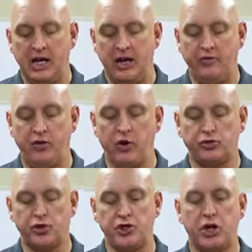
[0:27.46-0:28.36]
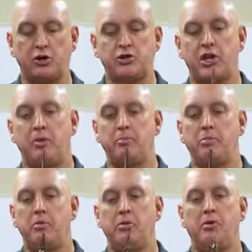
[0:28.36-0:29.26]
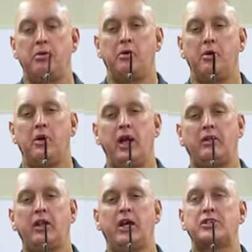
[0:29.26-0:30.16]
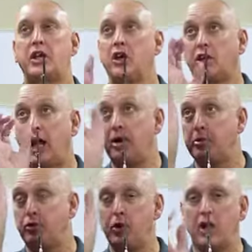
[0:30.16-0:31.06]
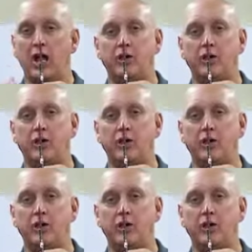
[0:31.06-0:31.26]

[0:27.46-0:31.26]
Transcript: if you hold your shears up like this and look at them between the light,